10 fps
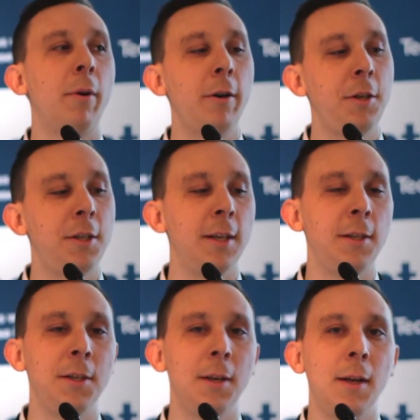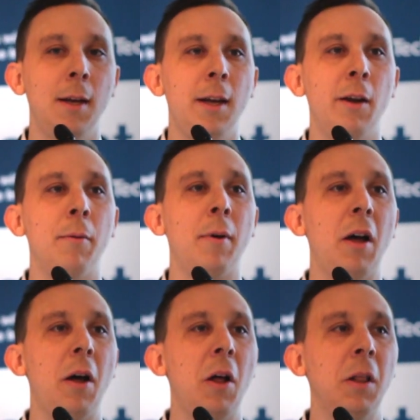purchases,
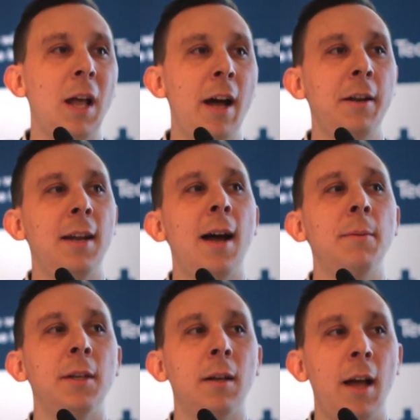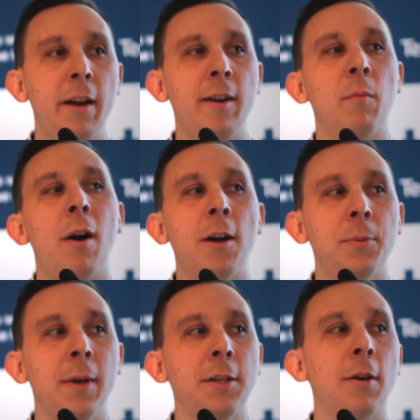a lot of times and a lot of your
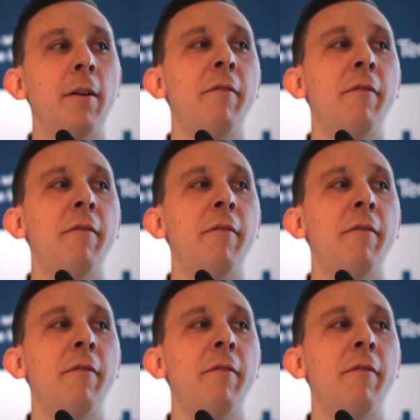prospects are at